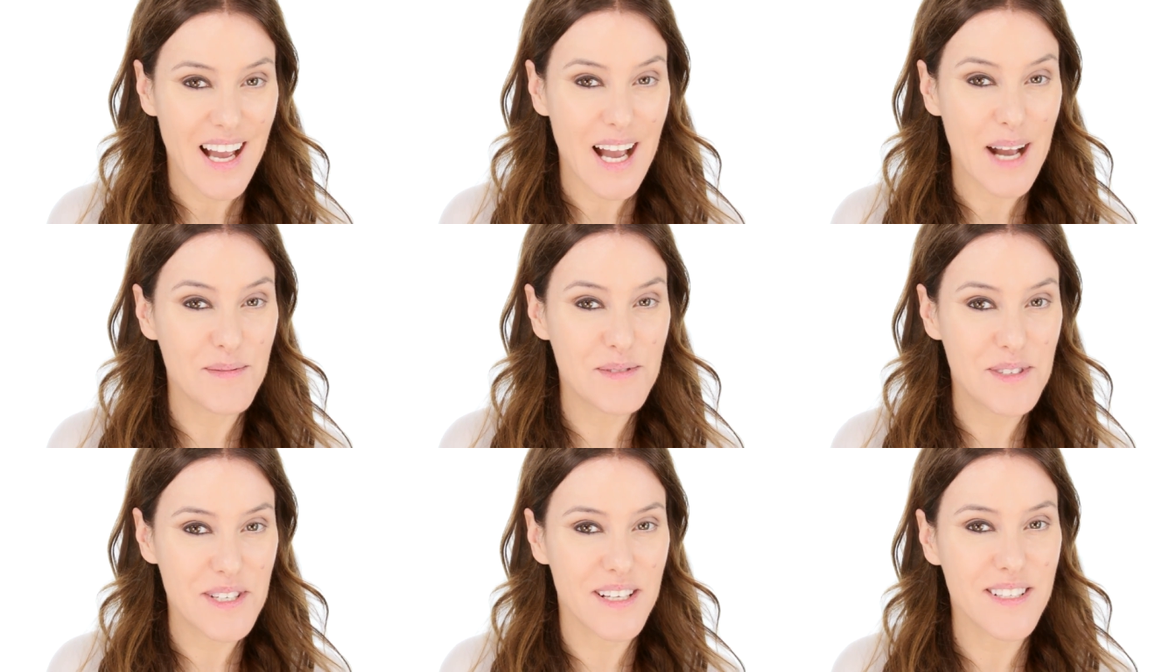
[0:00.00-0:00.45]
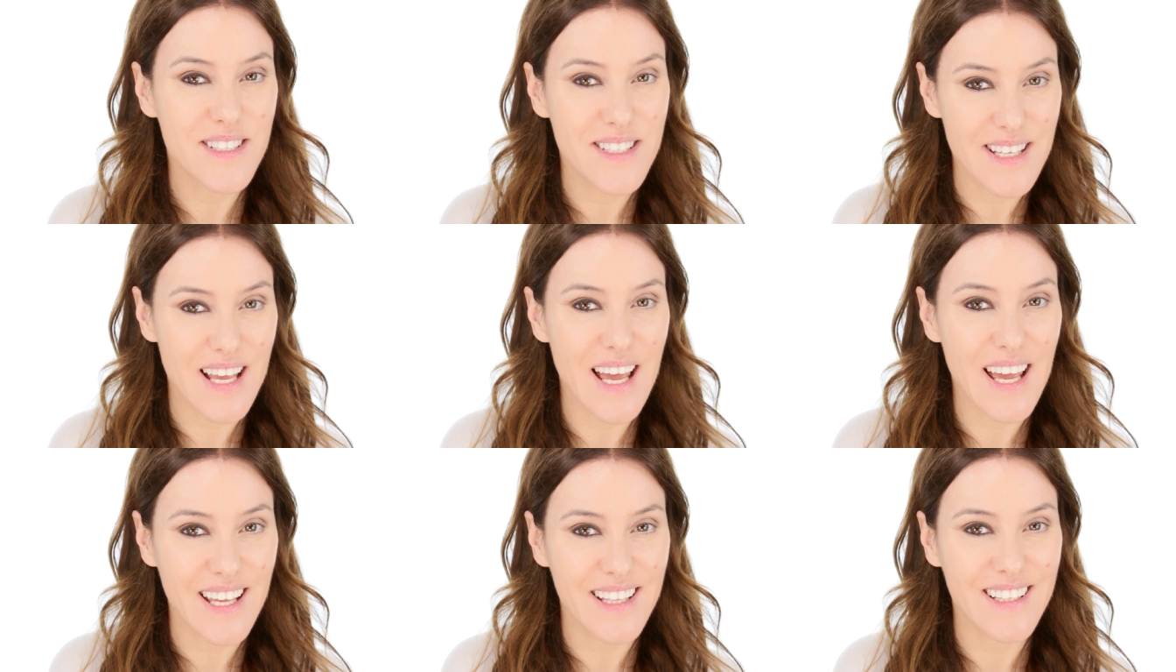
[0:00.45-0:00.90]
I'm just
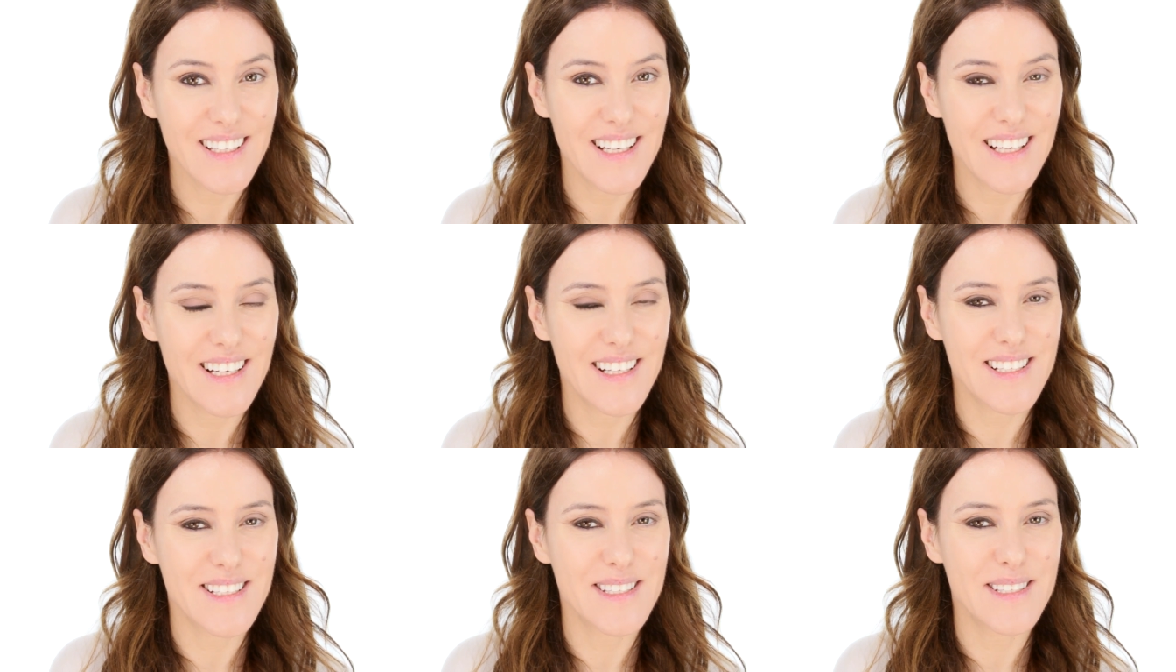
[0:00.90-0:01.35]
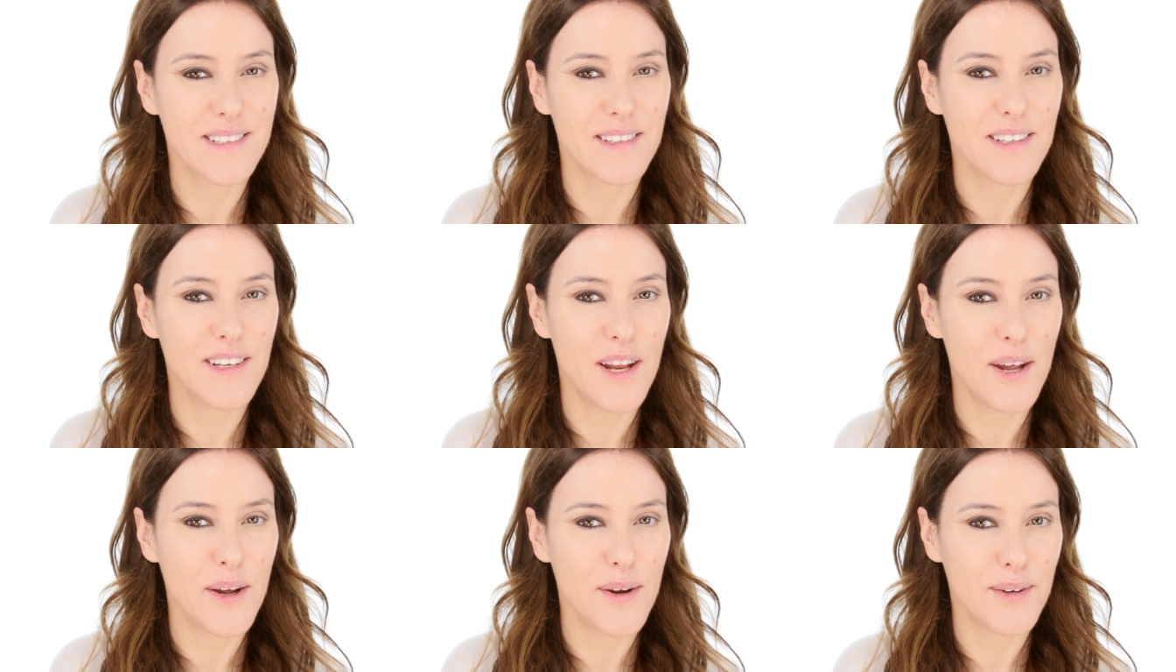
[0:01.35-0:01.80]
saying that it's
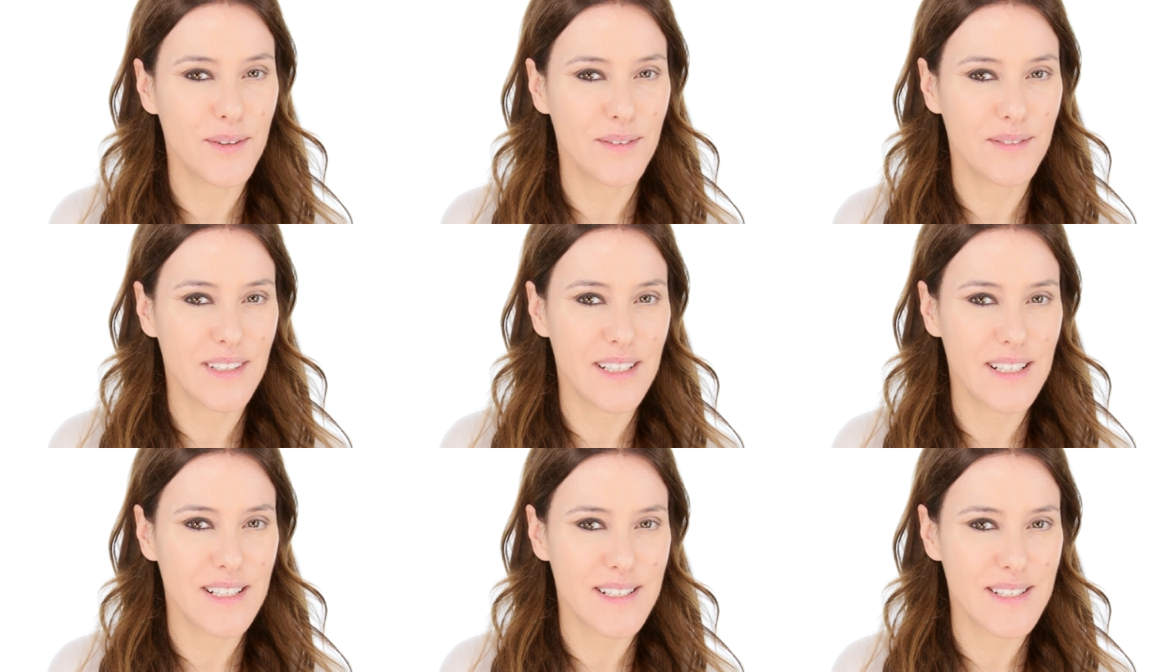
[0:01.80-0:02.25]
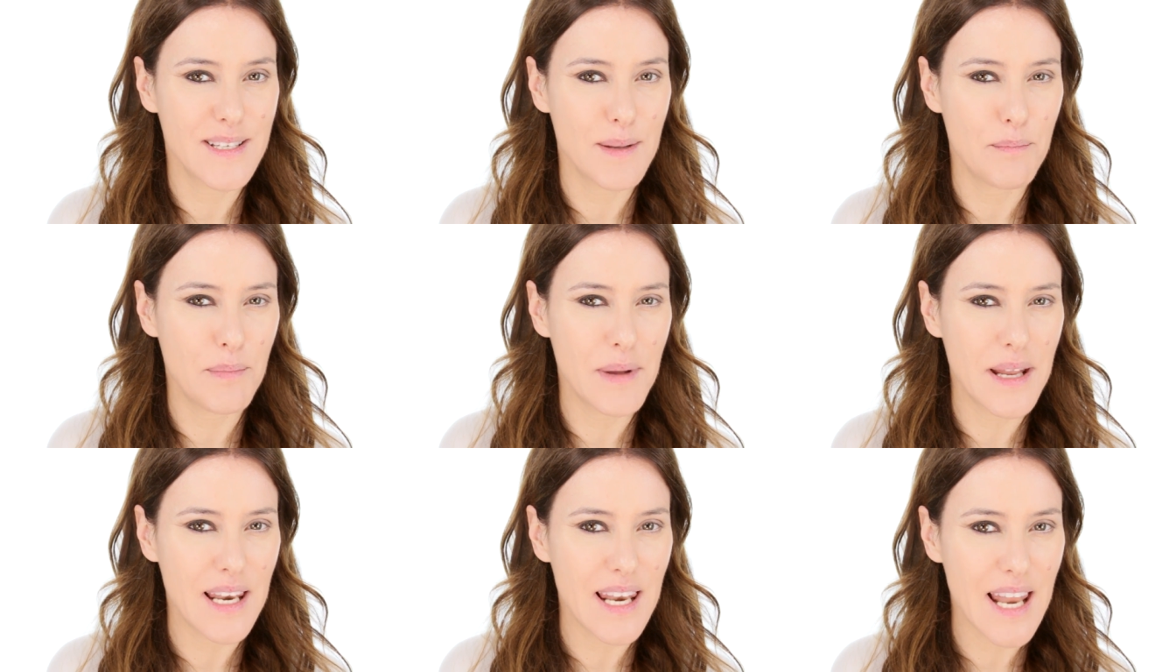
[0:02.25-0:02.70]
you know it's a
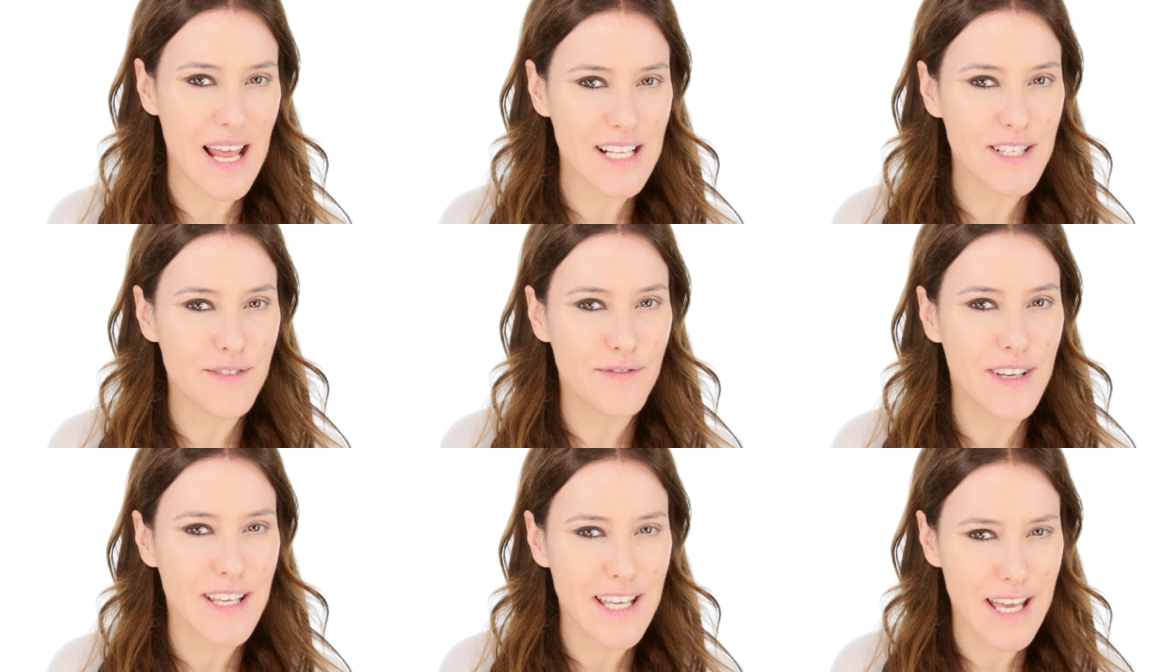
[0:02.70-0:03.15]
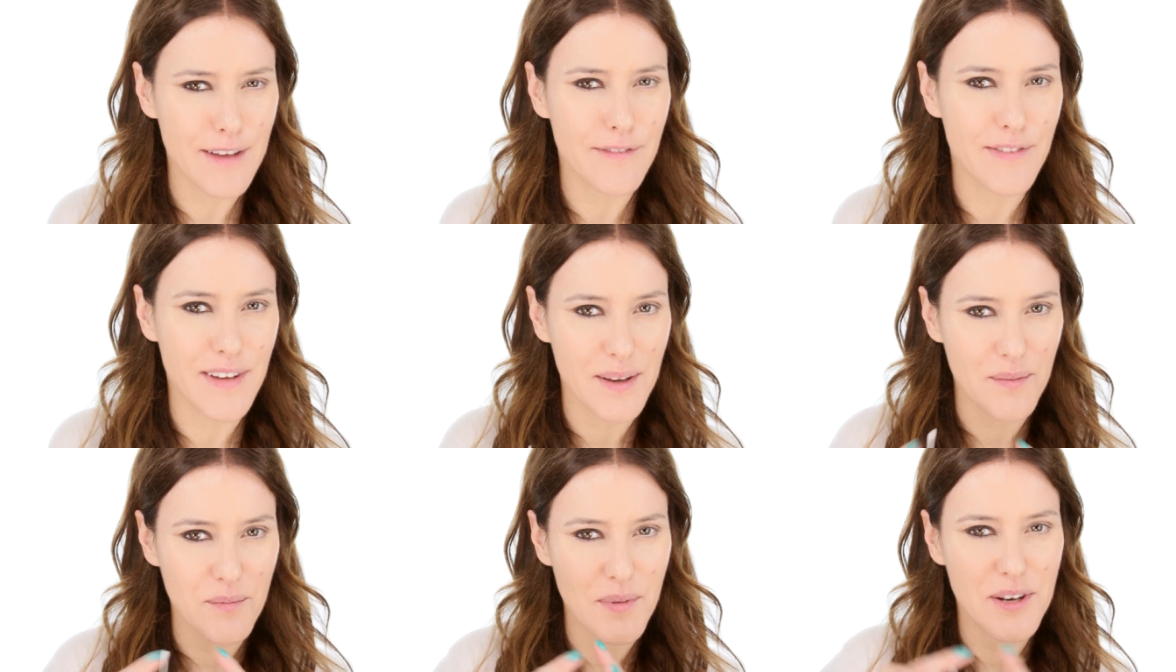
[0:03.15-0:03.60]
bit less
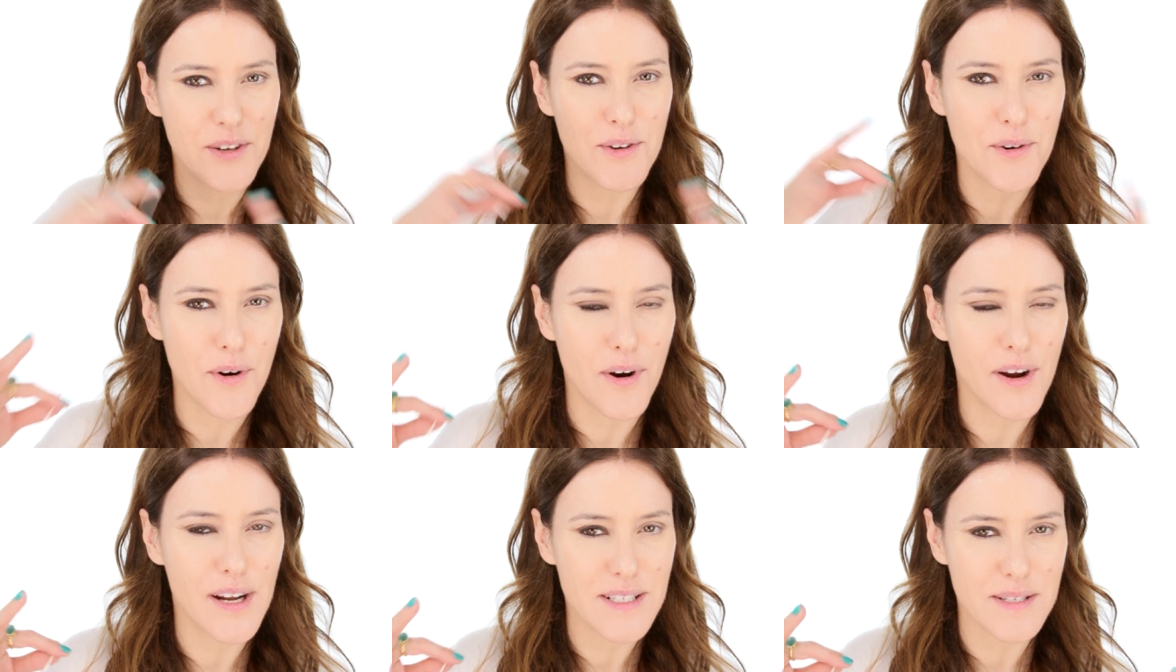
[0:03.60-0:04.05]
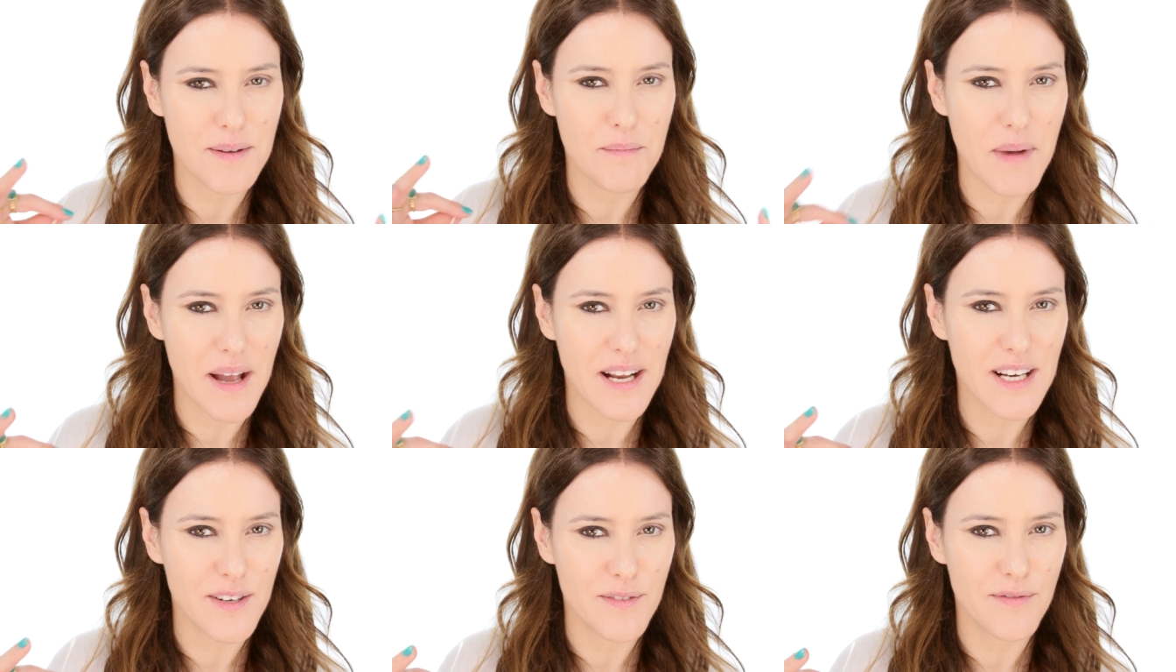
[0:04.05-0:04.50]
forgiving when your eyes are
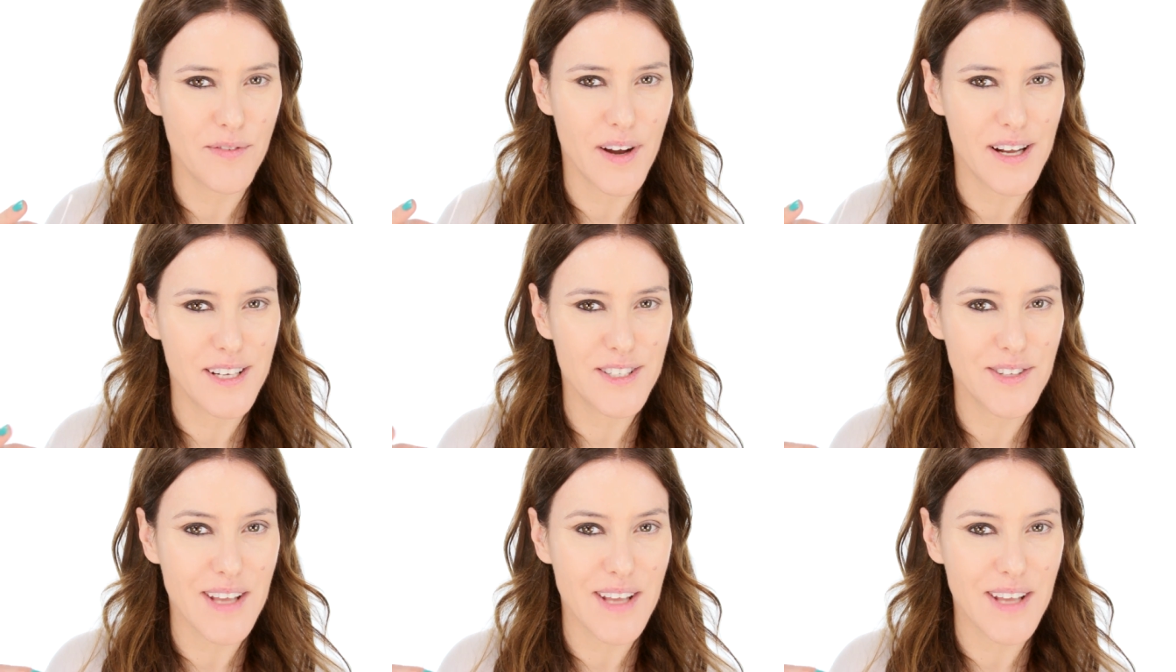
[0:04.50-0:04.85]
magnified,